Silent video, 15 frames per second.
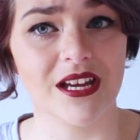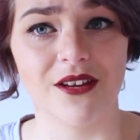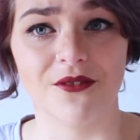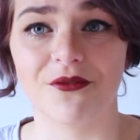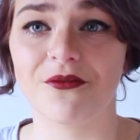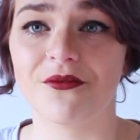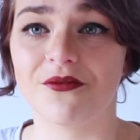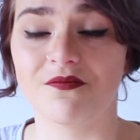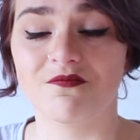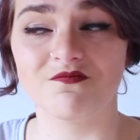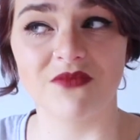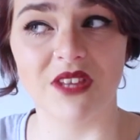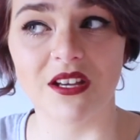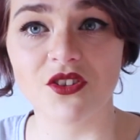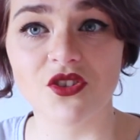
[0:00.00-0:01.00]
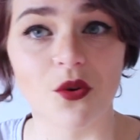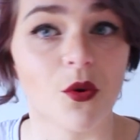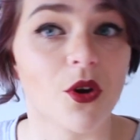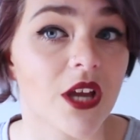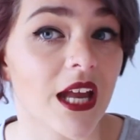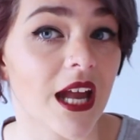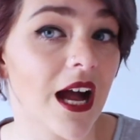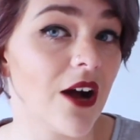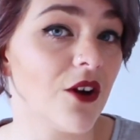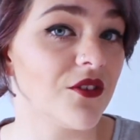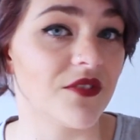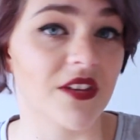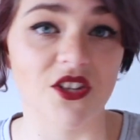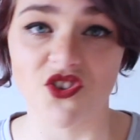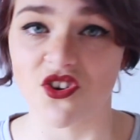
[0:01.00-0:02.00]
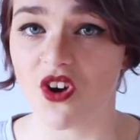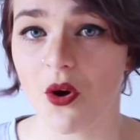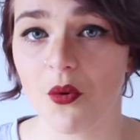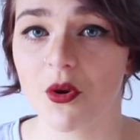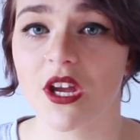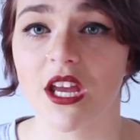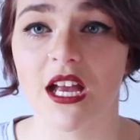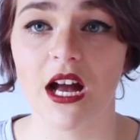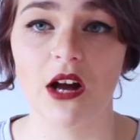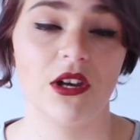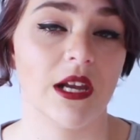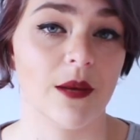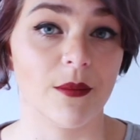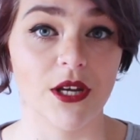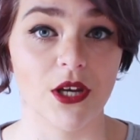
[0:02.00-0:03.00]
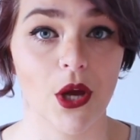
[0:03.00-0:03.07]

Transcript: If things are working out, if things are not working out, let me